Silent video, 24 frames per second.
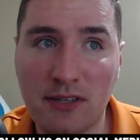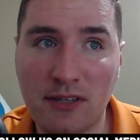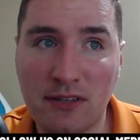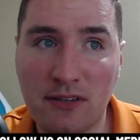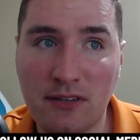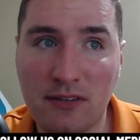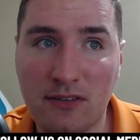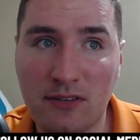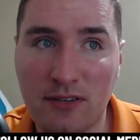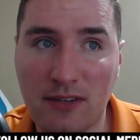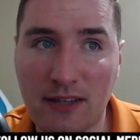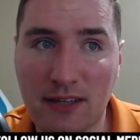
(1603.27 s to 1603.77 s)

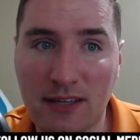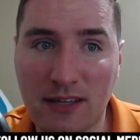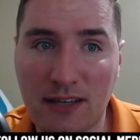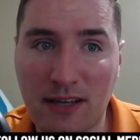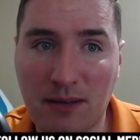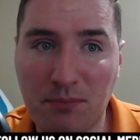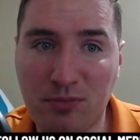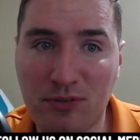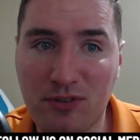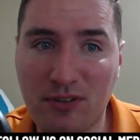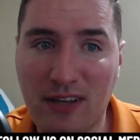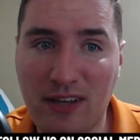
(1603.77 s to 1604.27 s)
to the
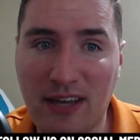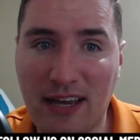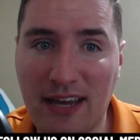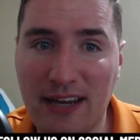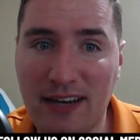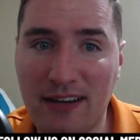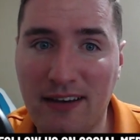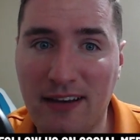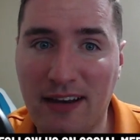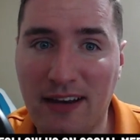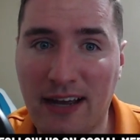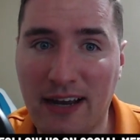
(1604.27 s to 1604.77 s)
Cup
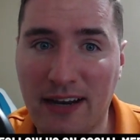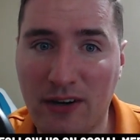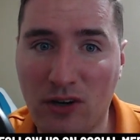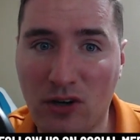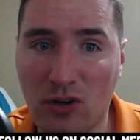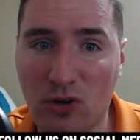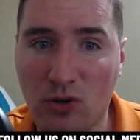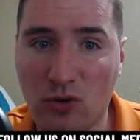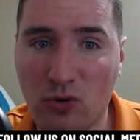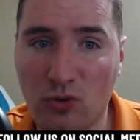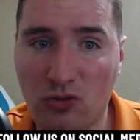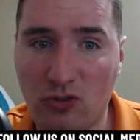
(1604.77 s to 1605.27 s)
side. I
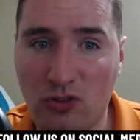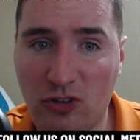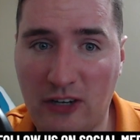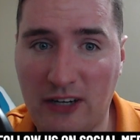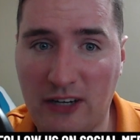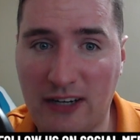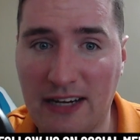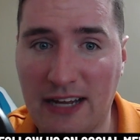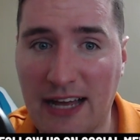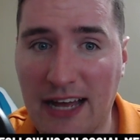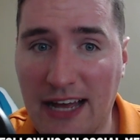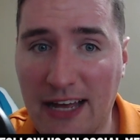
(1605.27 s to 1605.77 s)
know
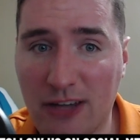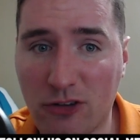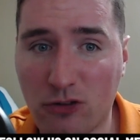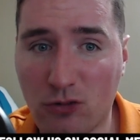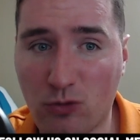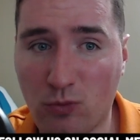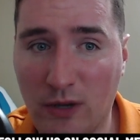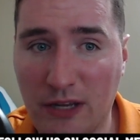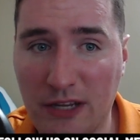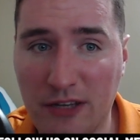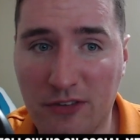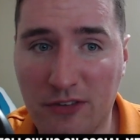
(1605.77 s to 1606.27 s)
Gene Haas
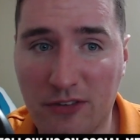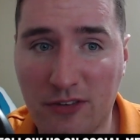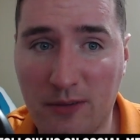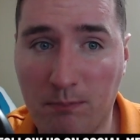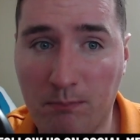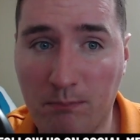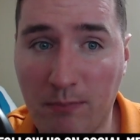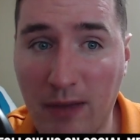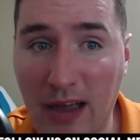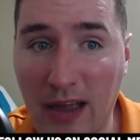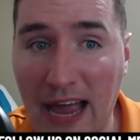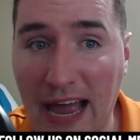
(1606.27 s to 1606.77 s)
wants
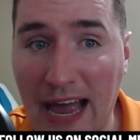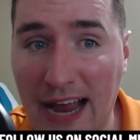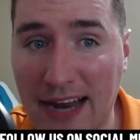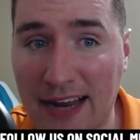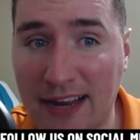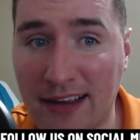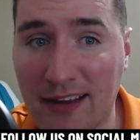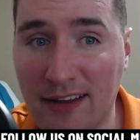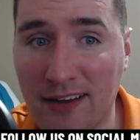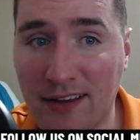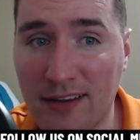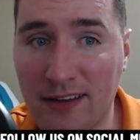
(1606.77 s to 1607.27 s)
him
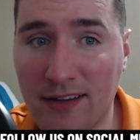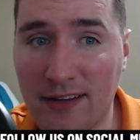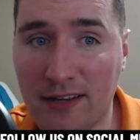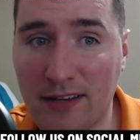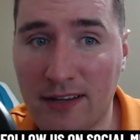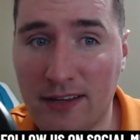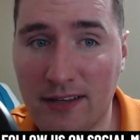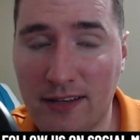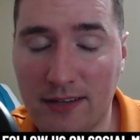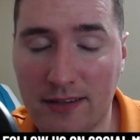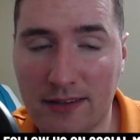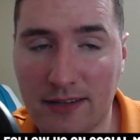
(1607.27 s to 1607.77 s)
back
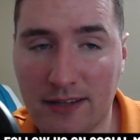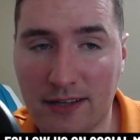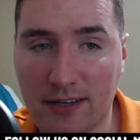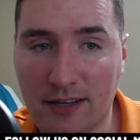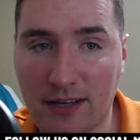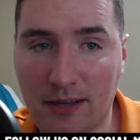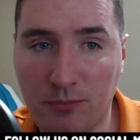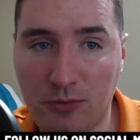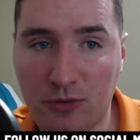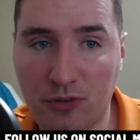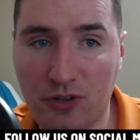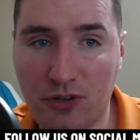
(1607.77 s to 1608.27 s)
in the
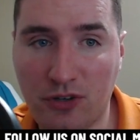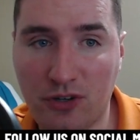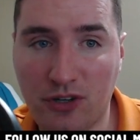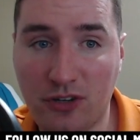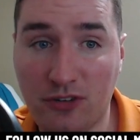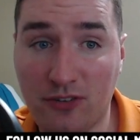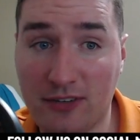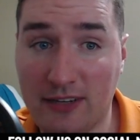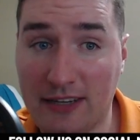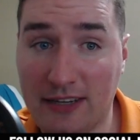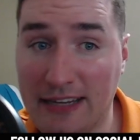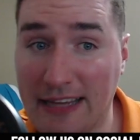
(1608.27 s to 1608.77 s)
Cup
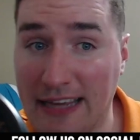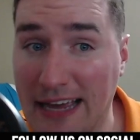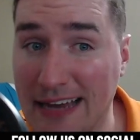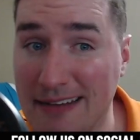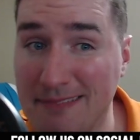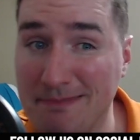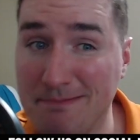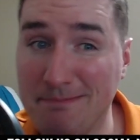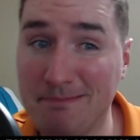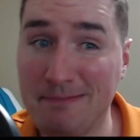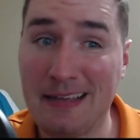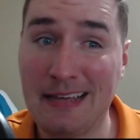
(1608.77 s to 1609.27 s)
Series, and
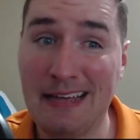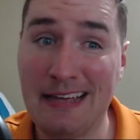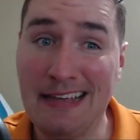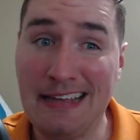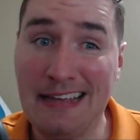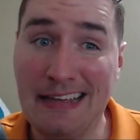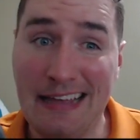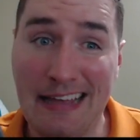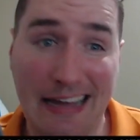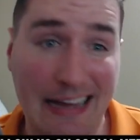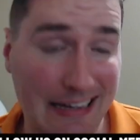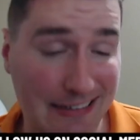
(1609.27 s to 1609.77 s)
again,
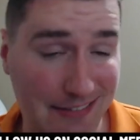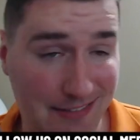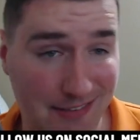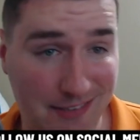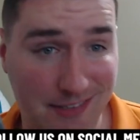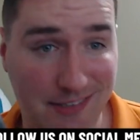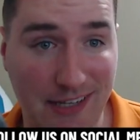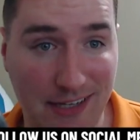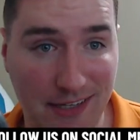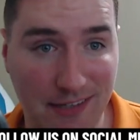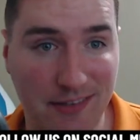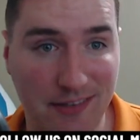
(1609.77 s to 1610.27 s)
I
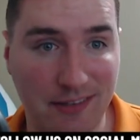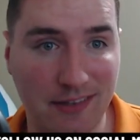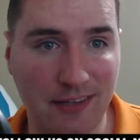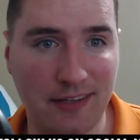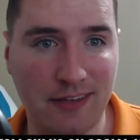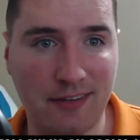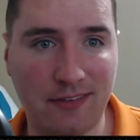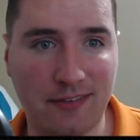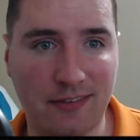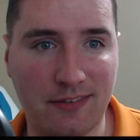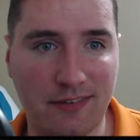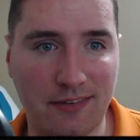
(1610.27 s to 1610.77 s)
state
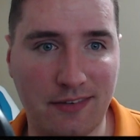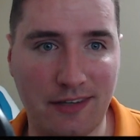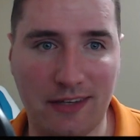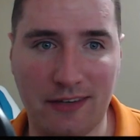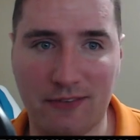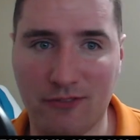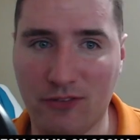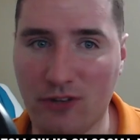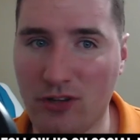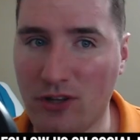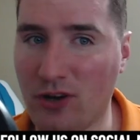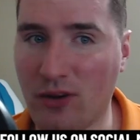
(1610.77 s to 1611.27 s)
this
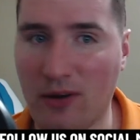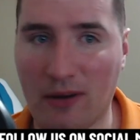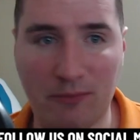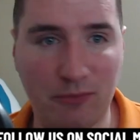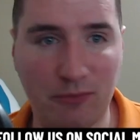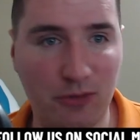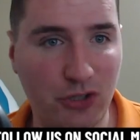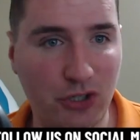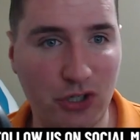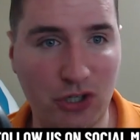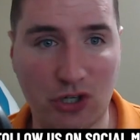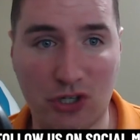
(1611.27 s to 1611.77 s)
even though I'm
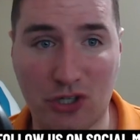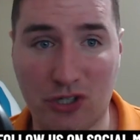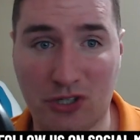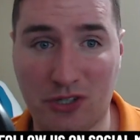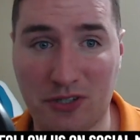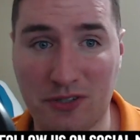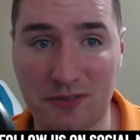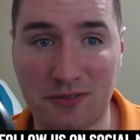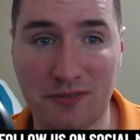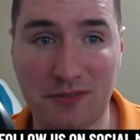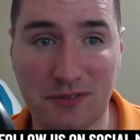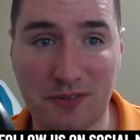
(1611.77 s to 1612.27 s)
sure
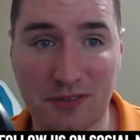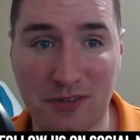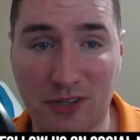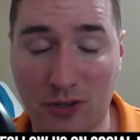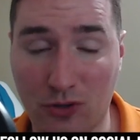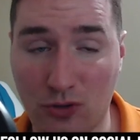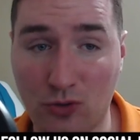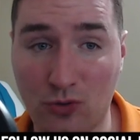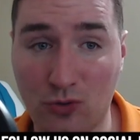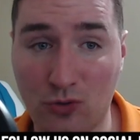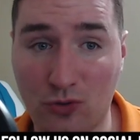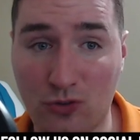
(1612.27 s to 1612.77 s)
the
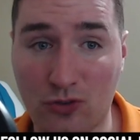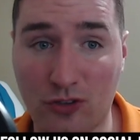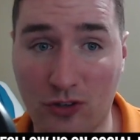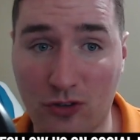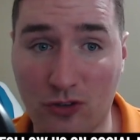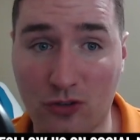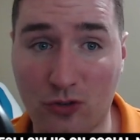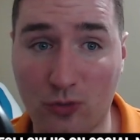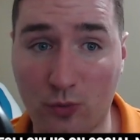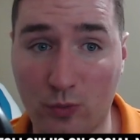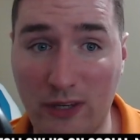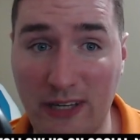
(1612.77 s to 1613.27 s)
news
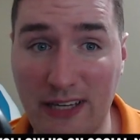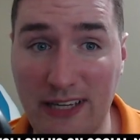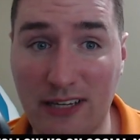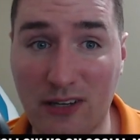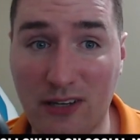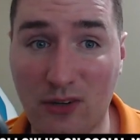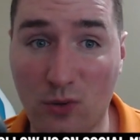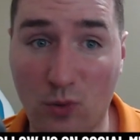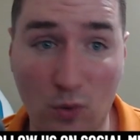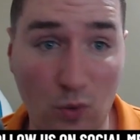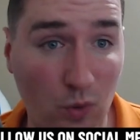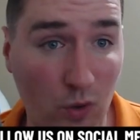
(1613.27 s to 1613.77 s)
this week
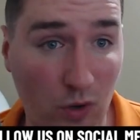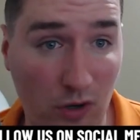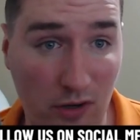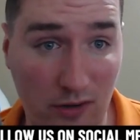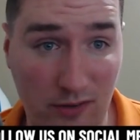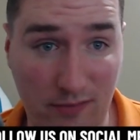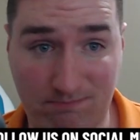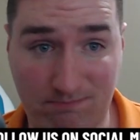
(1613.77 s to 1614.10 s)
or